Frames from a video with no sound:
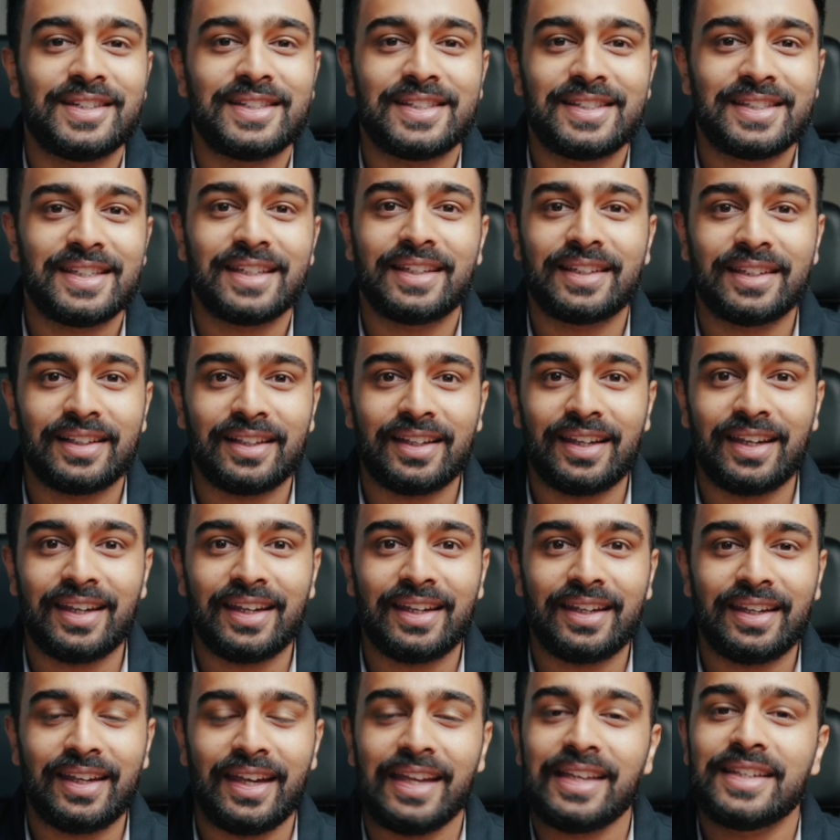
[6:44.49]
signaling
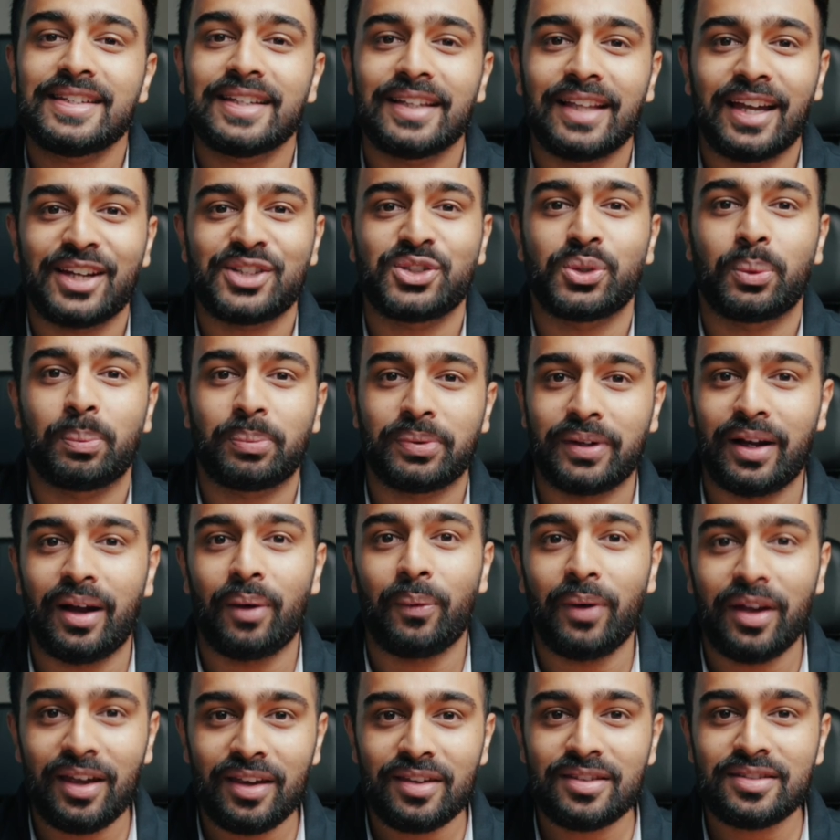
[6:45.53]
intellectual
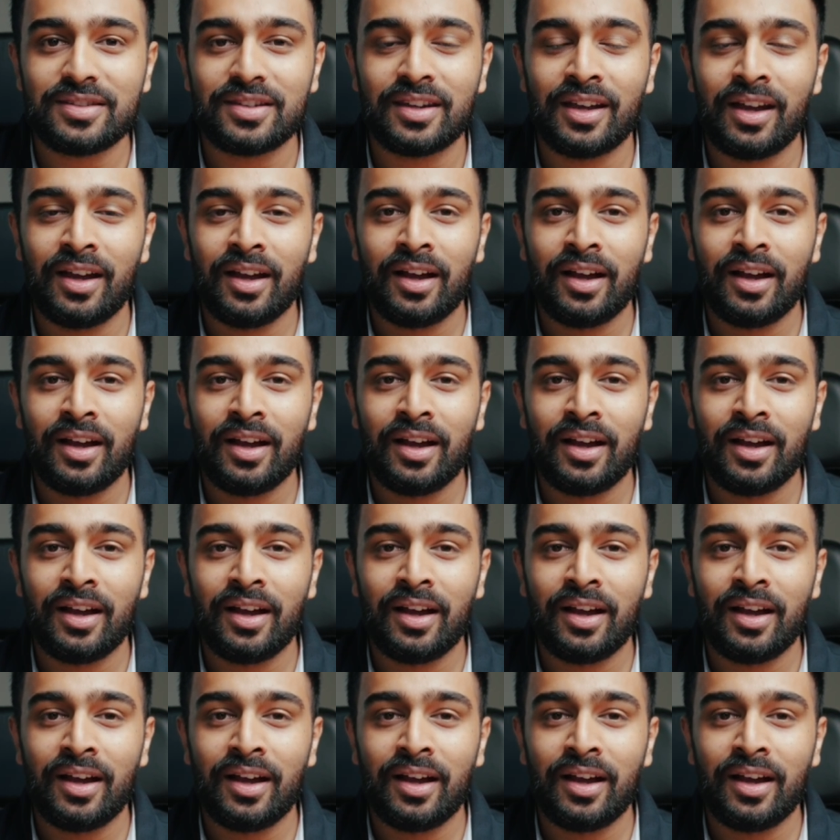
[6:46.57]
prowess.